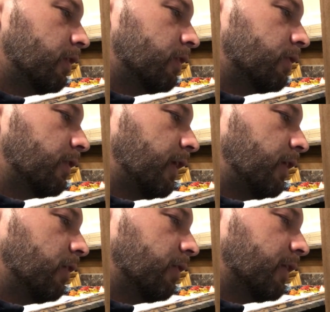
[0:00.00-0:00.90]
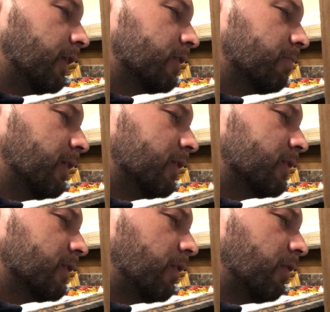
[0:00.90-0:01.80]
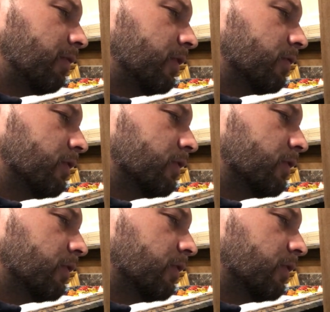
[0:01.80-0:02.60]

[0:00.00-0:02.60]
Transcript: so that I know that that's my center of interest,